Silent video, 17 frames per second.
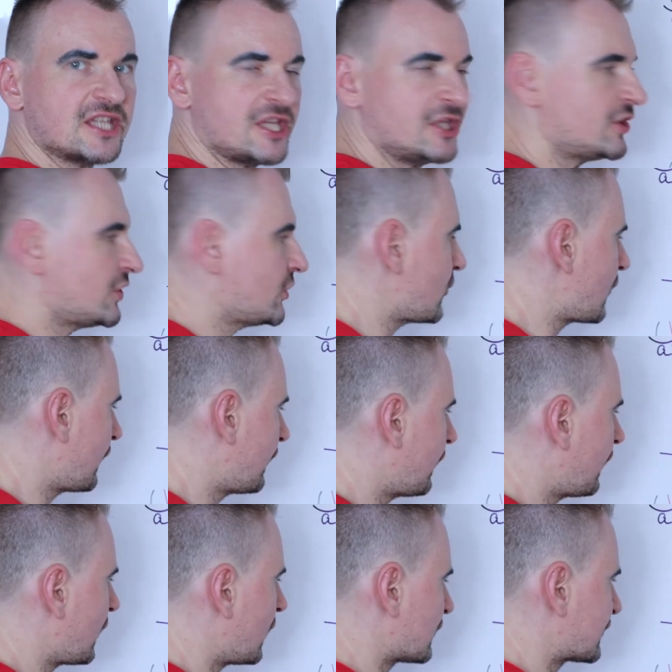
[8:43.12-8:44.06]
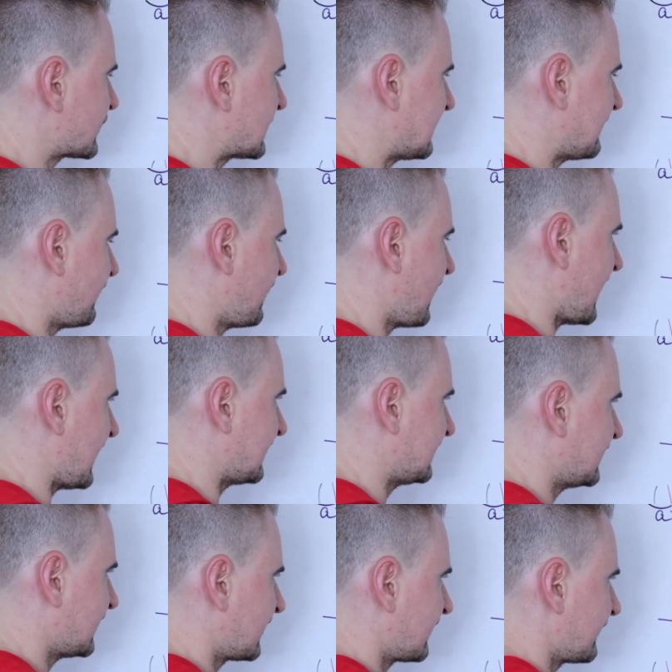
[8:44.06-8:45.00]
in your first
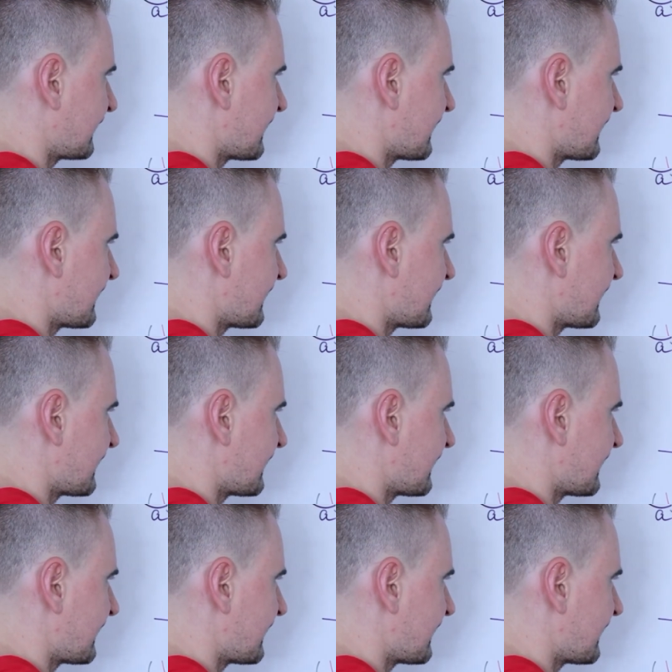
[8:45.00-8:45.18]
factor.